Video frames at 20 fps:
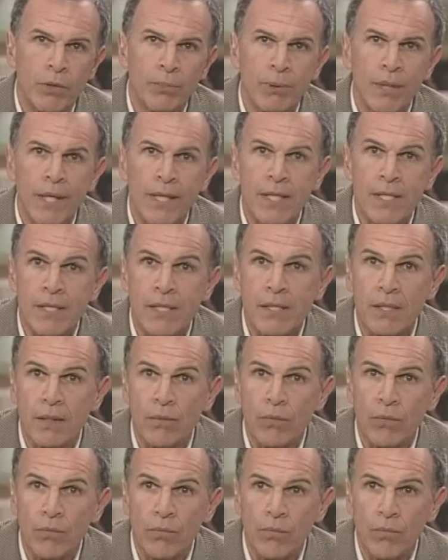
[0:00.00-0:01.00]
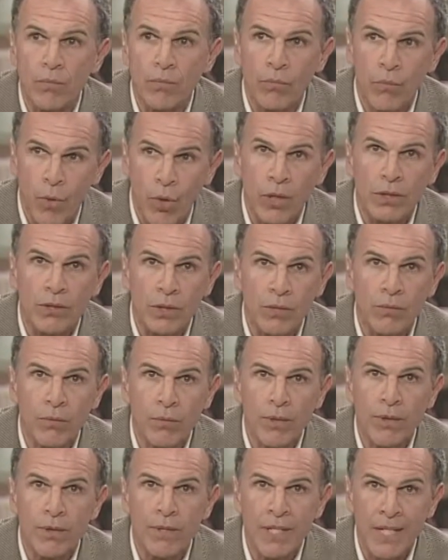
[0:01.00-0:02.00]
took place, worked
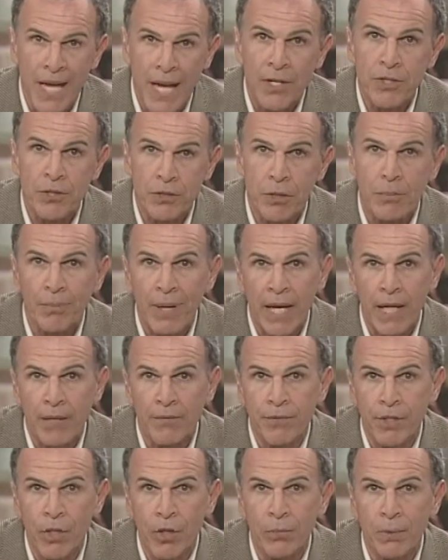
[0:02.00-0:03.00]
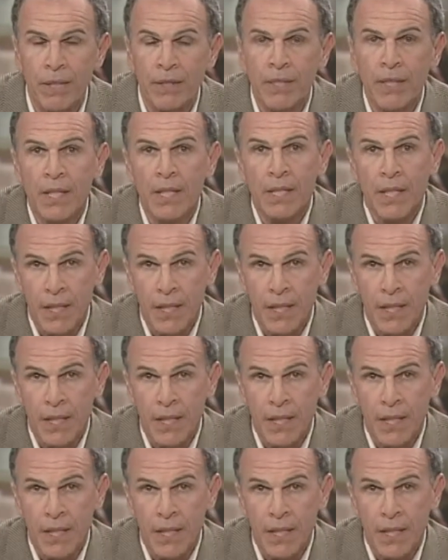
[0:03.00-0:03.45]
with the National Bank of Cuba.